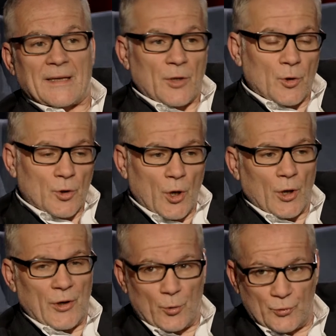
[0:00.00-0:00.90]
We'll have to
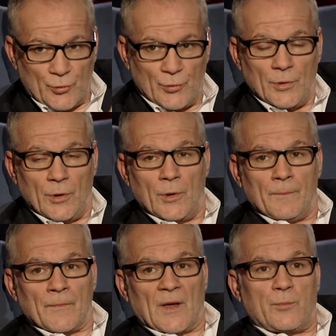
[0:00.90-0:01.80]
wait for a
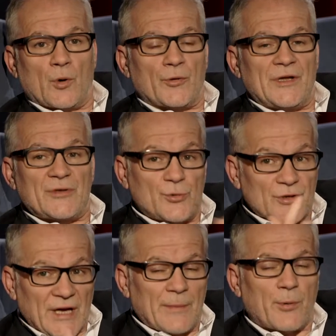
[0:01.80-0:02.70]
year or
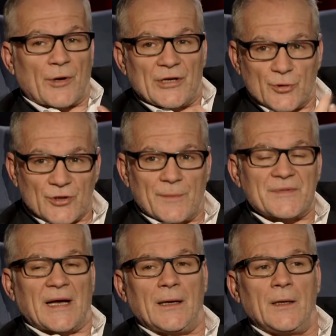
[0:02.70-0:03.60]
two
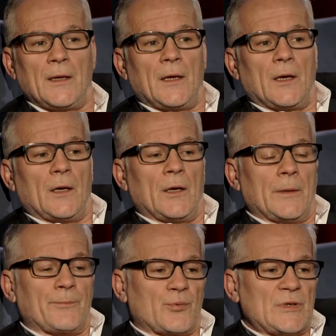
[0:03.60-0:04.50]
for these
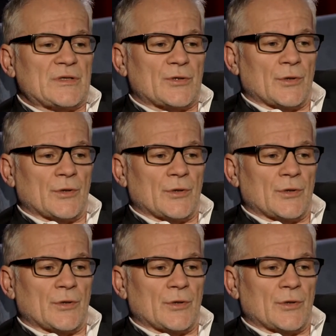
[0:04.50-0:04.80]
subjects are